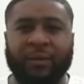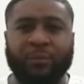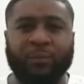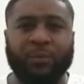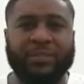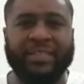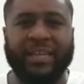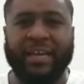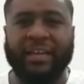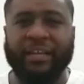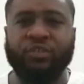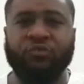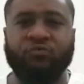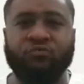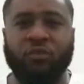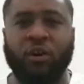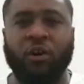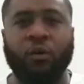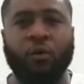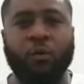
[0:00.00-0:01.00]
Was that his
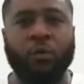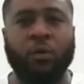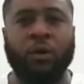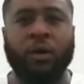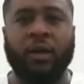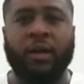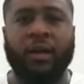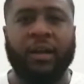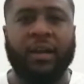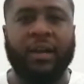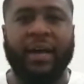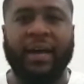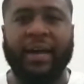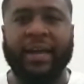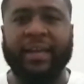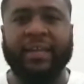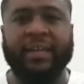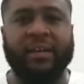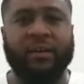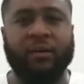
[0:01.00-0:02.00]
role?
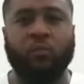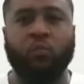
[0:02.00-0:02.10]
Like,